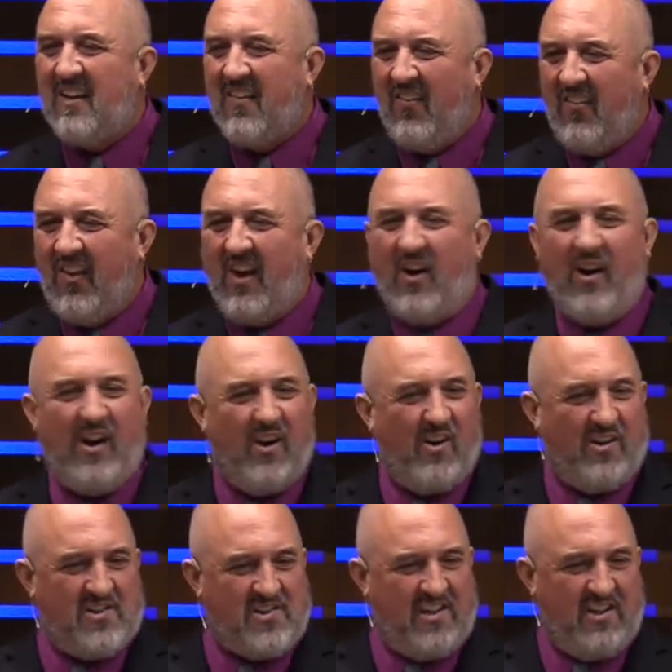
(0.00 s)
They're here
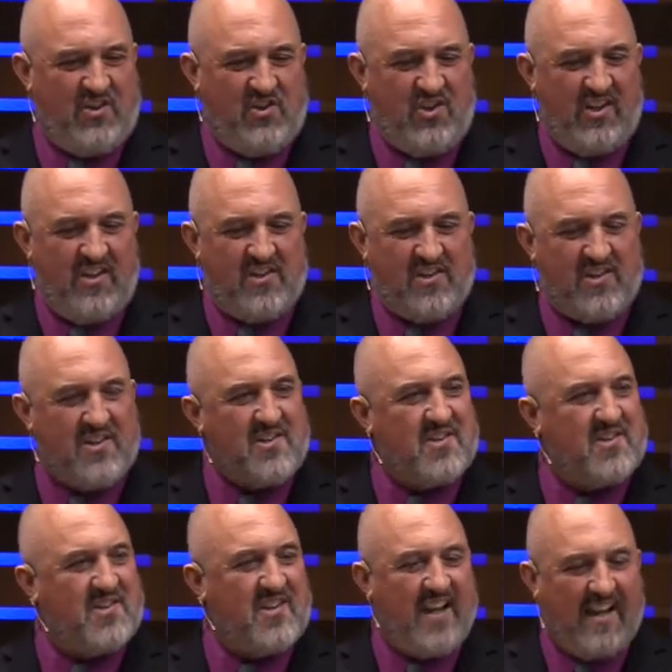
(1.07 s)
to see
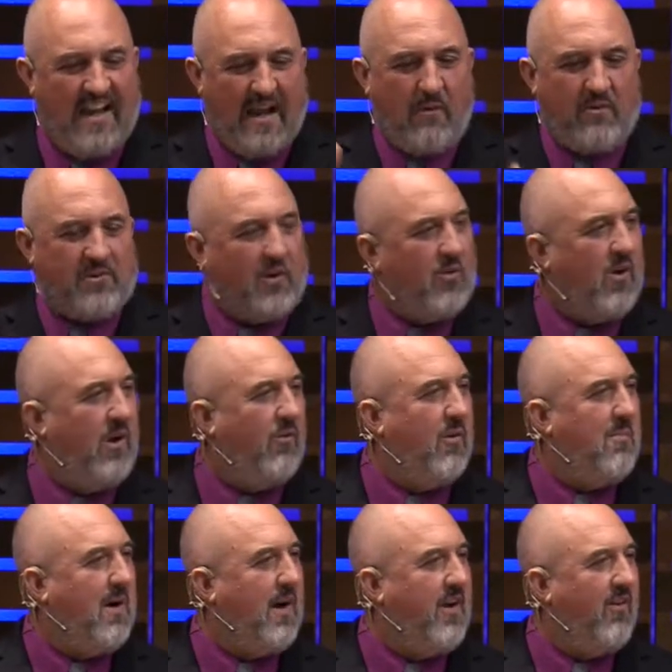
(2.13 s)
Jesus. And that was a great
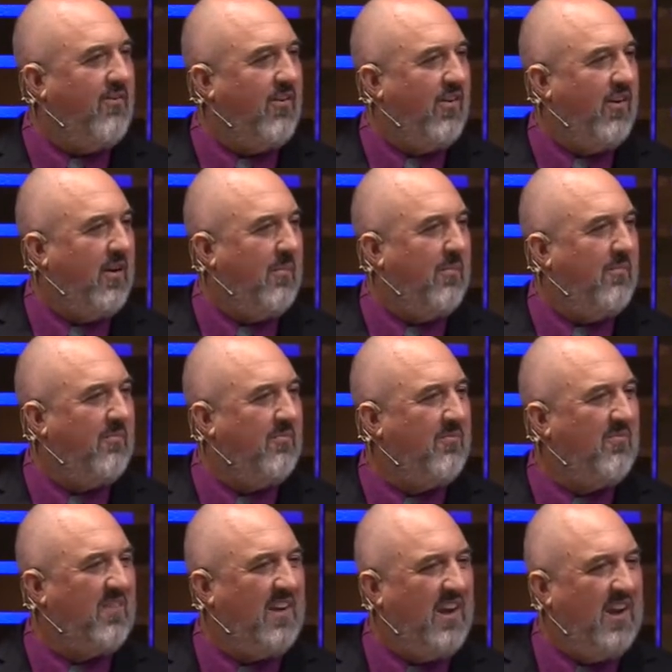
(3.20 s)
reminder for him
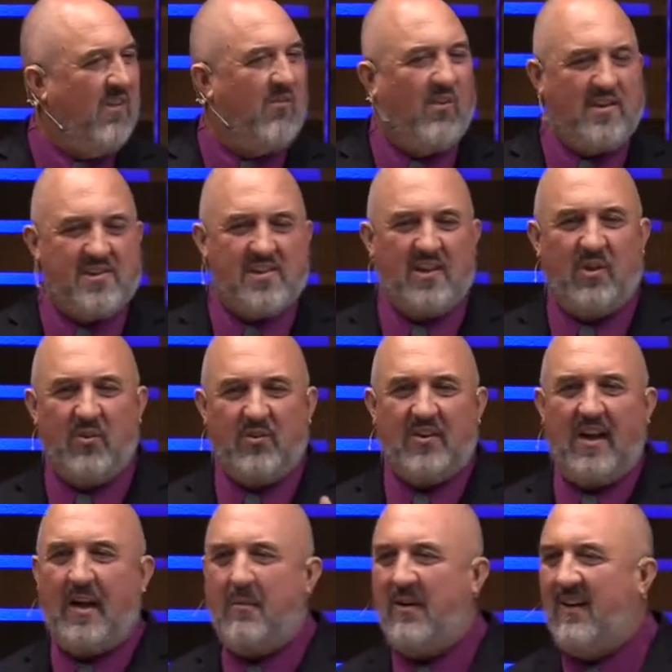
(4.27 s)
every single
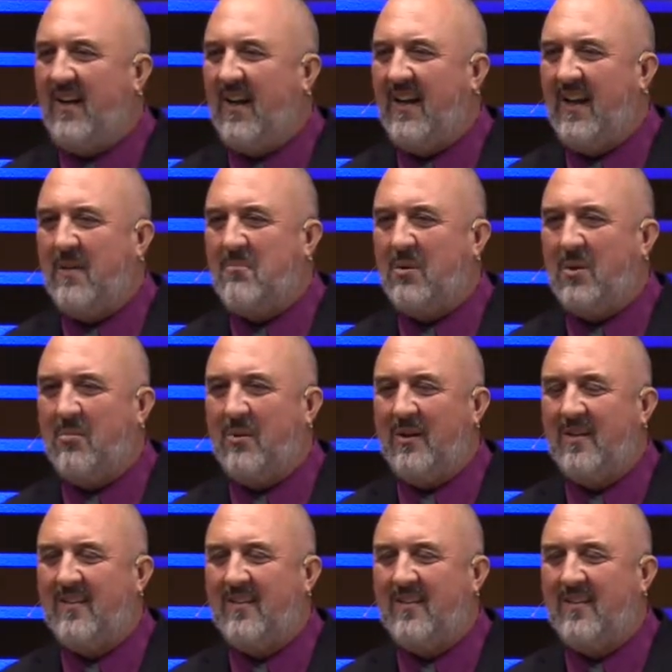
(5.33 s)
time he got in that pulpit.